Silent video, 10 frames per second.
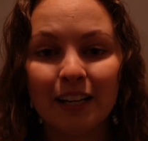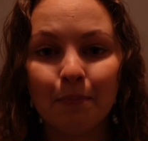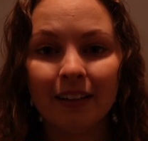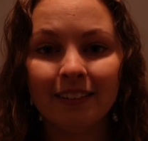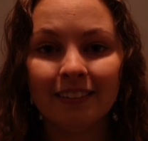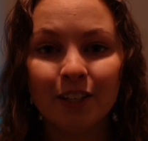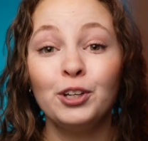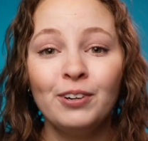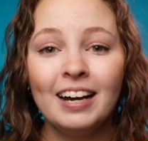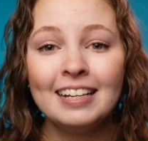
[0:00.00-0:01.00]
look
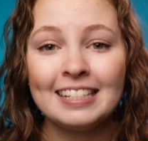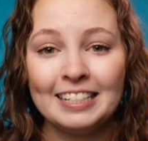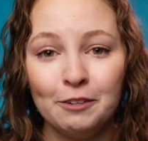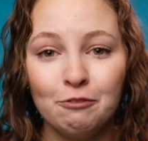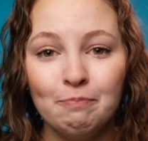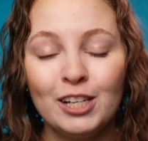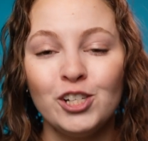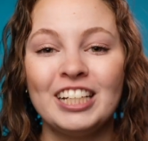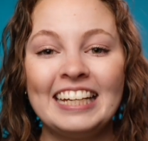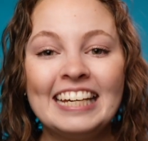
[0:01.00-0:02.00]
1,000 times
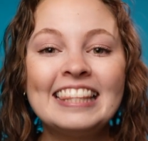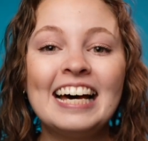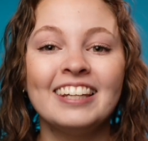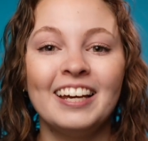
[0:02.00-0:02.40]
better, but it can